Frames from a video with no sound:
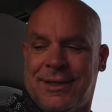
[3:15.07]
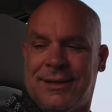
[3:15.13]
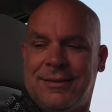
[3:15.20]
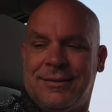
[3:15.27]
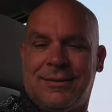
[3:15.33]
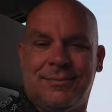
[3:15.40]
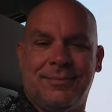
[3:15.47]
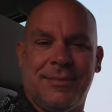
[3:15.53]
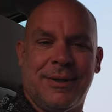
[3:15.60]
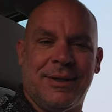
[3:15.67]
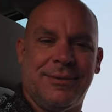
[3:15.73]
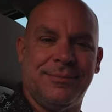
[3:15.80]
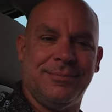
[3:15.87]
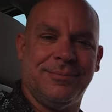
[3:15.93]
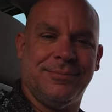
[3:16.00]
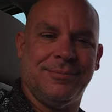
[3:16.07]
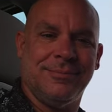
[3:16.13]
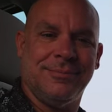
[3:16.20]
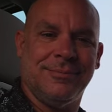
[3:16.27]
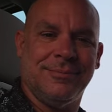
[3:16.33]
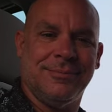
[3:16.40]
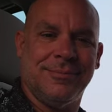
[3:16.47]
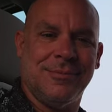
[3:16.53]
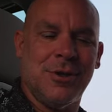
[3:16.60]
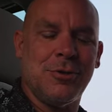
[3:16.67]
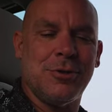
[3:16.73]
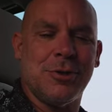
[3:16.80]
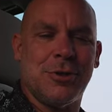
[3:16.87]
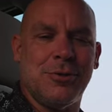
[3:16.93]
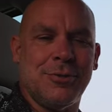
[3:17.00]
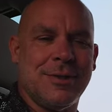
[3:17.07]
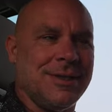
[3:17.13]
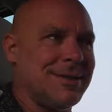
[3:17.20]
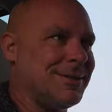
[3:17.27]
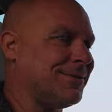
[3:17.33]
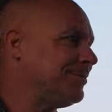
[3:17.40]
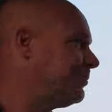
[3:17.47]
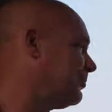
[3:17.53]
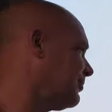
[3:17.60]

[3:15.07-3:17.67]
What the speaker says: Hilton, but no jacuzzis.